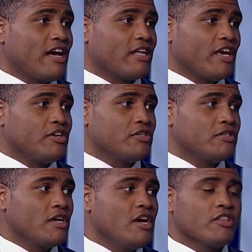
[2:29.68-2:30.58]

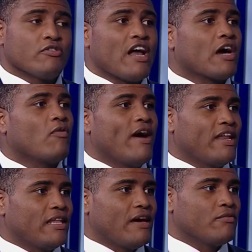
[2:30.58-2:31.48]
allocations, they're not quite
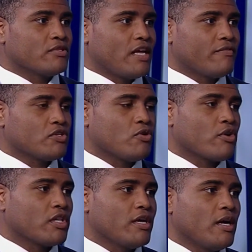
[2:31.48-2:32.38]
at levels that have
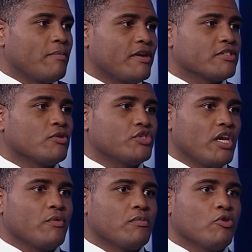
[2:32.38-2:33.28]
historically been associated with